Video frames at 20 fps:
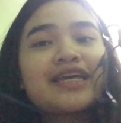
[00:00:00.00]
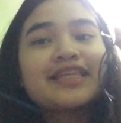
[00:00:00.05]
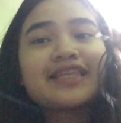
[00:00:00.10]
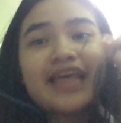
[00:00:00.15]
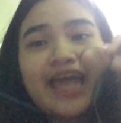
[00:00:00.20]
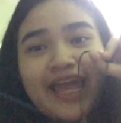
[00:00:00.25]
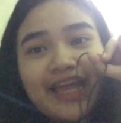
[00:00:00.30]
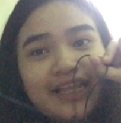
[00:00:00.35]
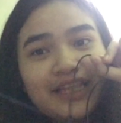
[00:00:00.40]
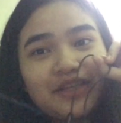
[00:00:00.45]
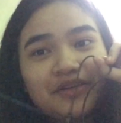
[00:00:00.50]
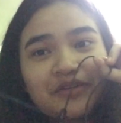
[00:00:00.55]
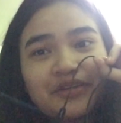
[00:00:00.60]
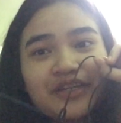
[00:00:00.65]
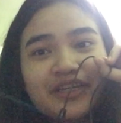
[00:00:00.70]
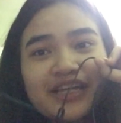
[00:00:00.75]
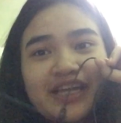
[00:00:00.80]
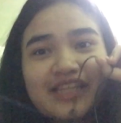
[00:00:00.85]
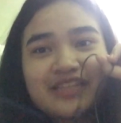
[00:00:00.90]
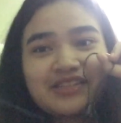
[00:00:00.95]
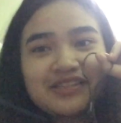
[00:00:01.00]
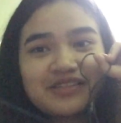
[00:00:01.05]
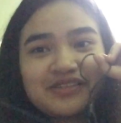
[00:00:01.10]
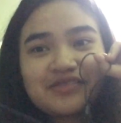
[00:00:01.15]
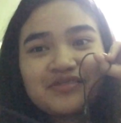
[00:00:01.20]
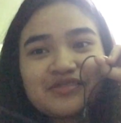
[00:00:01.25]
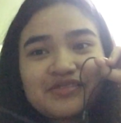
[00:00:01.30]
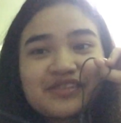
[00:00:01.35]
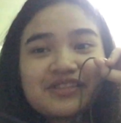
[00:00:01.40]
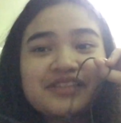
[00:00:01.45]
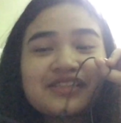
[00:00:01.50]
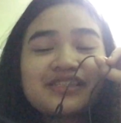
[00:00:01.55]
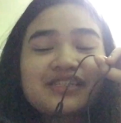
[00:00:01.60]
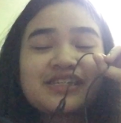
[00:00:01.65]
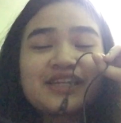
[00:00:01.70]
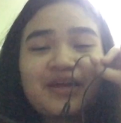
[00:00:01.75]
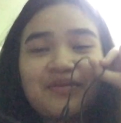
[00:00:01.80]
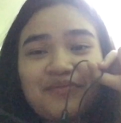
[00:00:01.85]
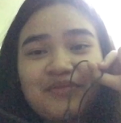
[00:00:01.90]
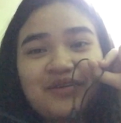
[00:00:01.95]
dahil hindi ko nag-gets yung
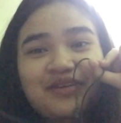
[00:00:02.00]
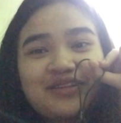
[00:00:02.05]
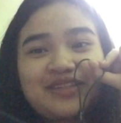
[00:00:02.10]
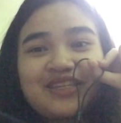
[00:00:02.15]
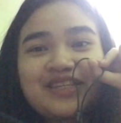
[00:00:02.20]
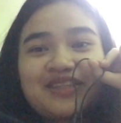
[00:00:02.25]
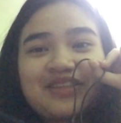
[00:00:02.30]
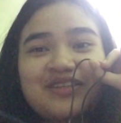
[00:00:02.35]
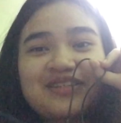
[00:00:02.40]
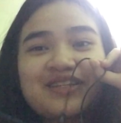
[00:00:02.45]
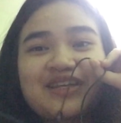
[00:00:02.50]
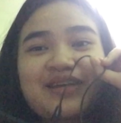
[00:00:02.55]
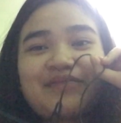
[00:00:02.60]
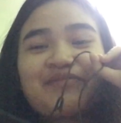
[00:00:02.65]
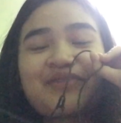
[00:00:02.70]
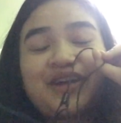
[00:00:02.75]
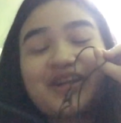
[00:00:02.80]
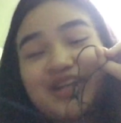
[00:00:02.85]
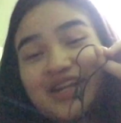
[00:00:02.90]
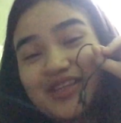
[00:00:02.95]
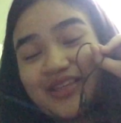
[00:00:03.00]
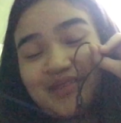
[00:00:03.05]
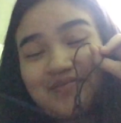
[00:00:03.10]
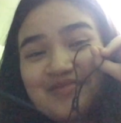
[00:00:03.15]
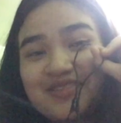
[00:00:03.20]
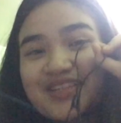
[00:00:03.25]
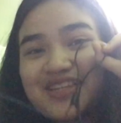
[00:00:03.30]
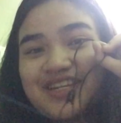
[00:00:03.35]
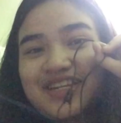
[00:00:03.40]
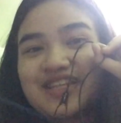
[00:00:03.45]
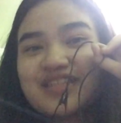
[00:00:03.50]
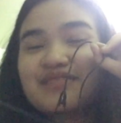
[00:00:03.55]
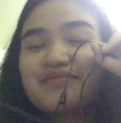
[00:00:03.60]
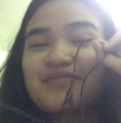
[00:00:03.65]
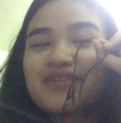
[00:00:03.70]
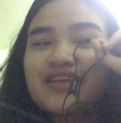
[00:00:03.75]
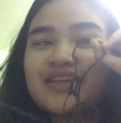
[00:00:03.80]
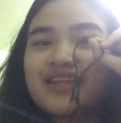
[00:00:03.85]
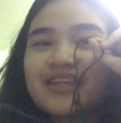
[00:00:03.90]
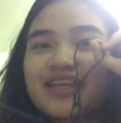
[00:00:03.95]
sinabi ko dito sa part na ito. Just can
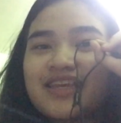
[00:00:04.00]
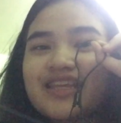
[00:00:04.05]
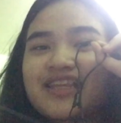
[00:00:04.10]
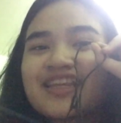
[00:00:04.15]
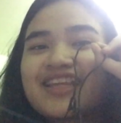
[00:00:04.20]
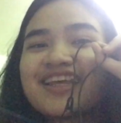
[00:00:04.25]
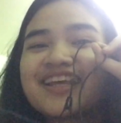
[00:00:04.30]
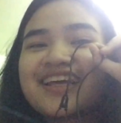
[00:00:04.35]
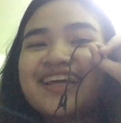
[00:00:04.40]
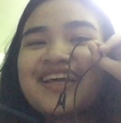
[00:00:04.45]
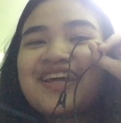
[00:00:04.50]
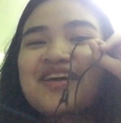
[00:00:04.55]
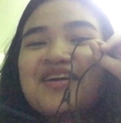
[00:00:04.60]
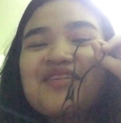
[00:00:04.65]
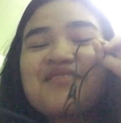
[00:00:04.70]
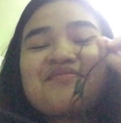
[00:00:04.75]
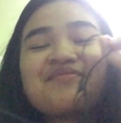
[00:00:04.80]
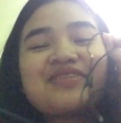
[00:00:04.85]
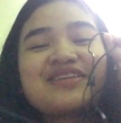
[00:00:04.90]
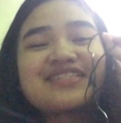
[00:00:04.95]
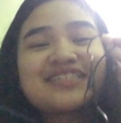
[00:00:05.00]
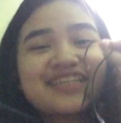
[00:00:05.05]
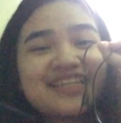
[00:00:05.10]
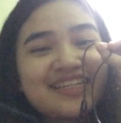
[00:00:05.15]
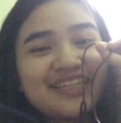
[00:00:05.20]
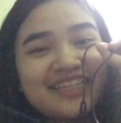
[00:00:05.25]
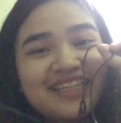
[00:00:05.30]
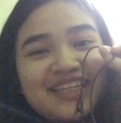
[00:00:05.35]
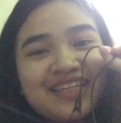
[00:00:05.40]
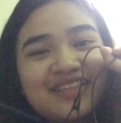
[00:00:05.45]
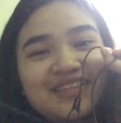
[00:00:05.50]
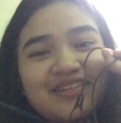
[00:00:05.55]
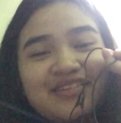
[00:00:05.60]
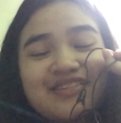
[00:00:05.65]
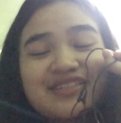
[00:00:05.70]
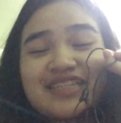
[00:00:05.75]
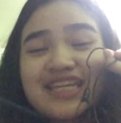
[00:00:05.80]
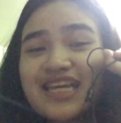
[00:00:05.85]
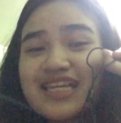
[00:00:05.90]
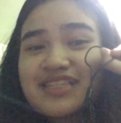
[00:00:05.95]
explain it. Basically,
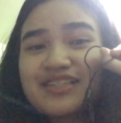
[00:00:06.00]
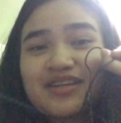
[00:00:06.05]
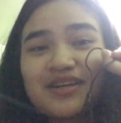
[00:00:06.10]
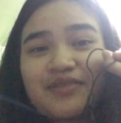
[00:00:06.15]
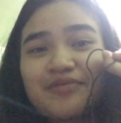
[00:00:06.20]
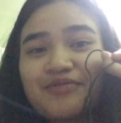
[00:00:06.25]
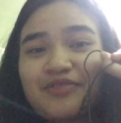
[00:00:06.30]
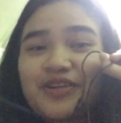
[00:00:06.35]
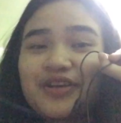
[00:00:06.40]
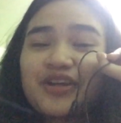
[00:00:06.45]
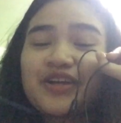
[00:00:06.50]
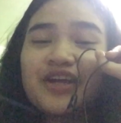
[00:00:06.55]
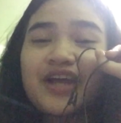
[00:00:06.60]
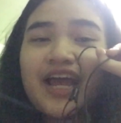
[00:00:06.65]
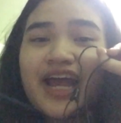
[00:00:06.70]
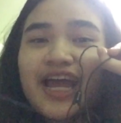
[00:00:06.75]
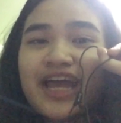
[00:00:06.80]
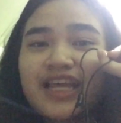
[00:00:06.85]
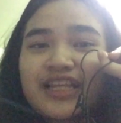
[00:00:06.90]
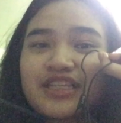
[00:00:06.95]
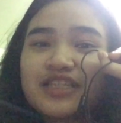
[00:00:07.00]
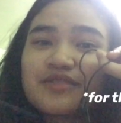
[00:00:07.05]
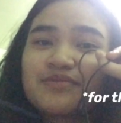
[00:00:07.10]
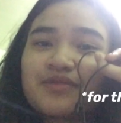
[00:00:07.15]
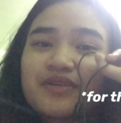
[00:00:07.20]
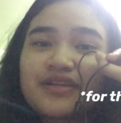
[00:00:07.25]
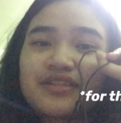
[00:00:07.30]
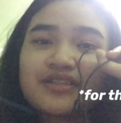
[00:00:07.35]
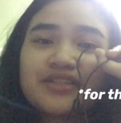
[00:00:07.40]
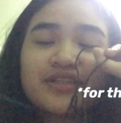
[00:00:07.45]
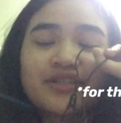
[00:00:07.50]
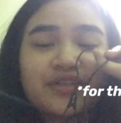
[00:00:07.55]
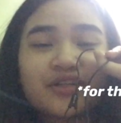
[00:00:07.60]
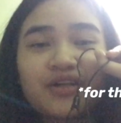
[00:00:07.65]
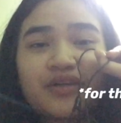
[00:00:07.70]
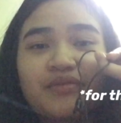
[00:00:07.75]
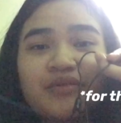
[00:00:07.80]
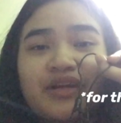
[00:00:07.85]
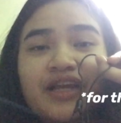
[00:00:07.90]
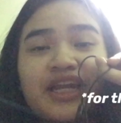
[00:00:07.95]
don't size up for your height just because you're
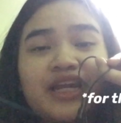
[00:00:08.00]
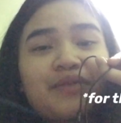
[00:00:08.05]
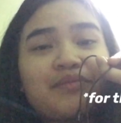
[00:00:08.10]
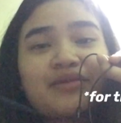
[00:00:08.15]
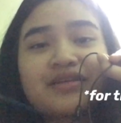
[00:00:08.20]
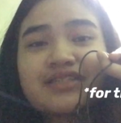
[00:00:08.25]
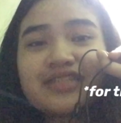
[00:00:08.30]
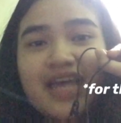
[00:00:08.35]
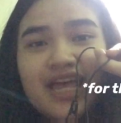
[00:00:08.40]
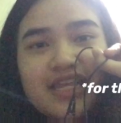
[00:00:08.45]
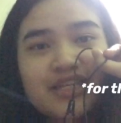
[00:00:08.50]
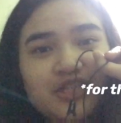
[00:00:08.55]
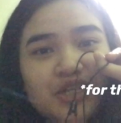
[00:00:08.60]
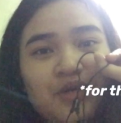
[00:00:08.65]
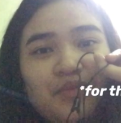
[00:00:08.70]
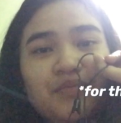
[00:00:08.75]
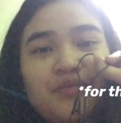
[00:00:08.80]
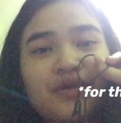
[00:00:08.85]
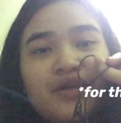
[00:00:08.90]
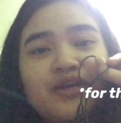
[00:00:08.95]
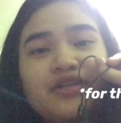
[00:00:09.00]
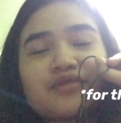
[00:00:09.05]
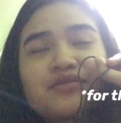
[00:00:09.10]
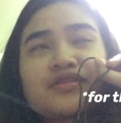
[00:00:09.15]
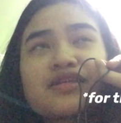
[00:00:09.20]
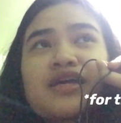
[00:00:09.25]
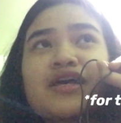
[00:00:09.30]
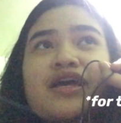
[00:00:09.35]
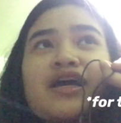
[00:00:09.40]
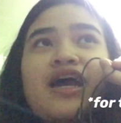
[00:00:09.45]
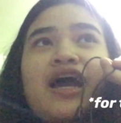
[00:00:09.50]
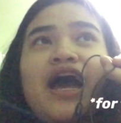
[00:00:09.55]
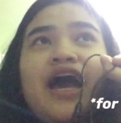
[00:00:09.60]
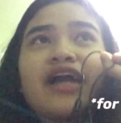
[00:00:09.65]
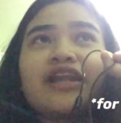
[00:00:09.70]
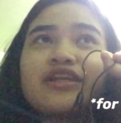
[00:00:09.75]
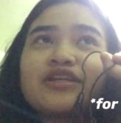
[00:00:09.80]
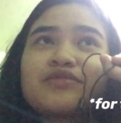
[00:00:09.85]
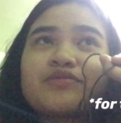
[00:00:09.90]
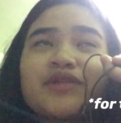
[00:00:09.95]
tall. Huwag ka na mag-size up because
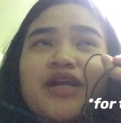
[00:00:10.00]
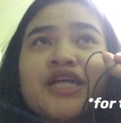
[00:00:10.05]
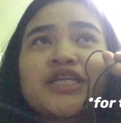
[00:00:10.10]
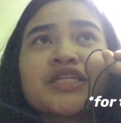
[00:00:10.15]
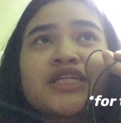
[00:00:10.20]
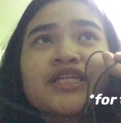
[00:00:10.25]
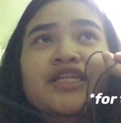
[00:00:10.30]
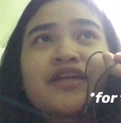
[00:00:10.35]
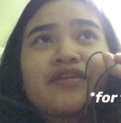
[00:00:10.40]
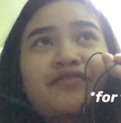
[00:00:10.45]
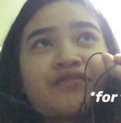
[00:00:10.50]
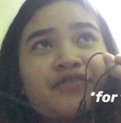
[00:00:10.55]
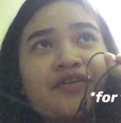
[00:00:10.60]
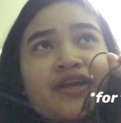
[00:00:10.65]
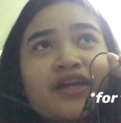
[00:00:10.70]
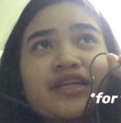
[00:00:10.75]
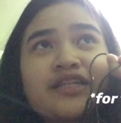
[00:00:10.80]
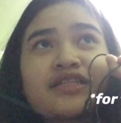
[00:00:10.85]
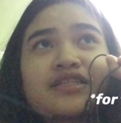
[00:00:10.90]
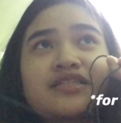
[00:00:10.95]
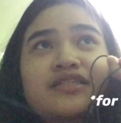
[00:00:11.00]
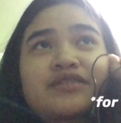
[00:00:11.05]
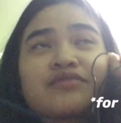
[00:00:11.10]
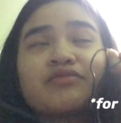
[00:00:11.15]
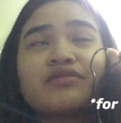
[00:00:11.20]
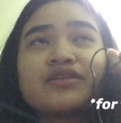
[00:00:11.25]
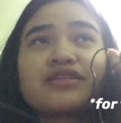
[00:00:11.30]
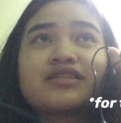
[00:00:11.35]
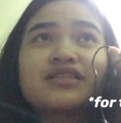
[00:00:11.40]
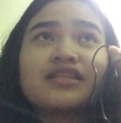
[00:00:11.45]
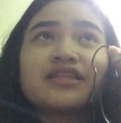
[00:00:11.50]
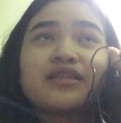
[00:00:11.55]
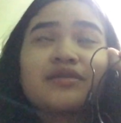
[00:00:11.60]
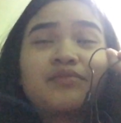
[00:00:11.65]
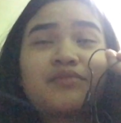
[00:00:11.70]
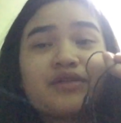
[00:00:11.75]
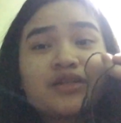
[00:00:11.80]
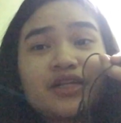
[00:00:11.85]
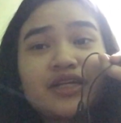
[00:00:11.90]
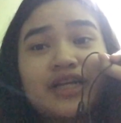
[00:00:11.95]
halos wala siyang difference. 1
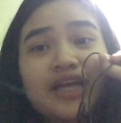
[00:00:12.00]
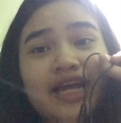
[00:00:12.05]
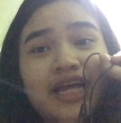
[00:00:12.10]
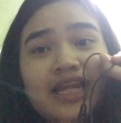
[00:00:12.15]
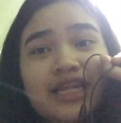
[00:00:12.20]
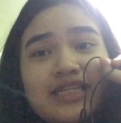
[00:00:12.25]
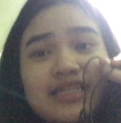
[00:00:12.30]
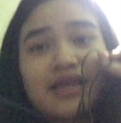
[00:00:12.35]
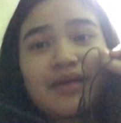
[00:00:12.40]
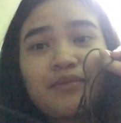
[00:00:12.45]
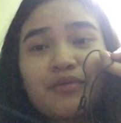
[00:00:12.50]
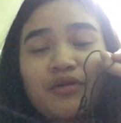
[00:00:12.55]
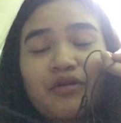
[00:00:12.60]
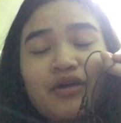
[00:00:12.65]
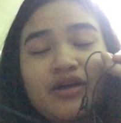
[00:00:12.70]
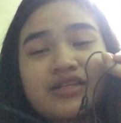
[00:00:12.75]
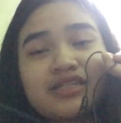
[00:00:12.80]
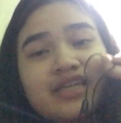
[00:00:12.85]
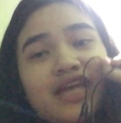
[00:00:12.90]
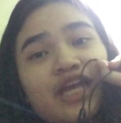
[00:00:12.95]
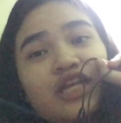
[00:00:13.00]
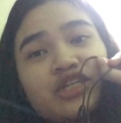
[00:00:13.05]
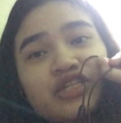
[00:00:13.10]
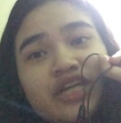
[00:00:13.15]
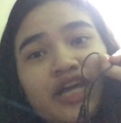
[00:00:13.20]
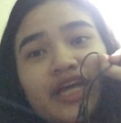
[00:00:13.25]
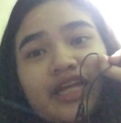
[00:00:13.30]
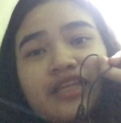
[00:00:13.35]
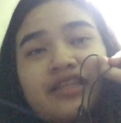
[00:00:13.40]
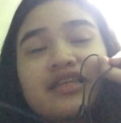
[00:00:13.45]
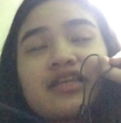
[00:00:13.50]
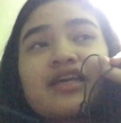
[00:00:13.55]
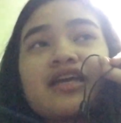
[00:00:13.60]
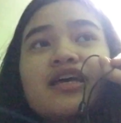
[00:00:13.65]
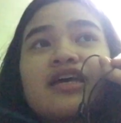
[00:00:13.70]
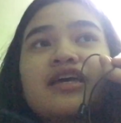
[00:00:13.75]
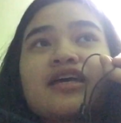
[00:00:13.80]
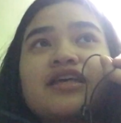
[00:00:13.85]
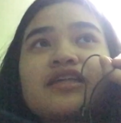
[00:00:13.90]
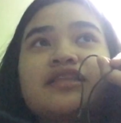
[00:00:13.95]
centimeter nga lang sinabi ko kasi I checked
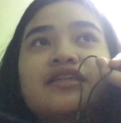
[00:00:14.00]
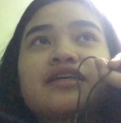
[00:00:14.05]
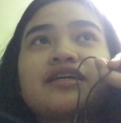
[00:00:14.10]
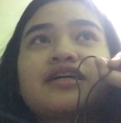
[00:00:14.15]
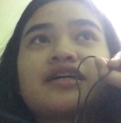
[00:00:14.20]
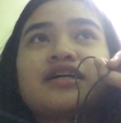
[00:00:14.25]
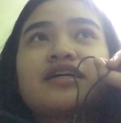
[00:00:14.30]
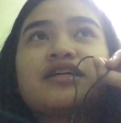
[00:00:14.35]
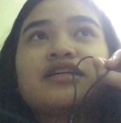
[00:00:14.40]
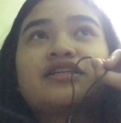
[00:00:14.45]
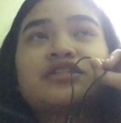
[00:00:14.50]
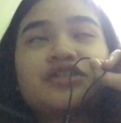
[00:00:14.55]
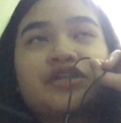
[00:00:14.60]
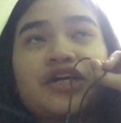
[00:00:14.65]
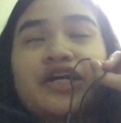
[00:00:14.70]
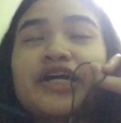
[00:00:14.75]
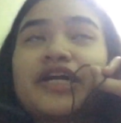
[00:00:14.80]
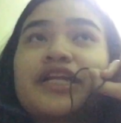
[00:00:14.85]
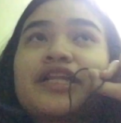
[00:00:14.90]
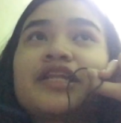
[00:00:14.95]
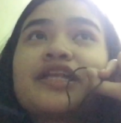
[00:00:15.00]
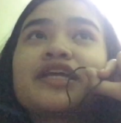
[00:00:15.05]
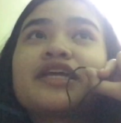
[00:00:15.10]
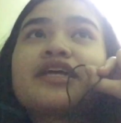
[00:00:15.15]
the chart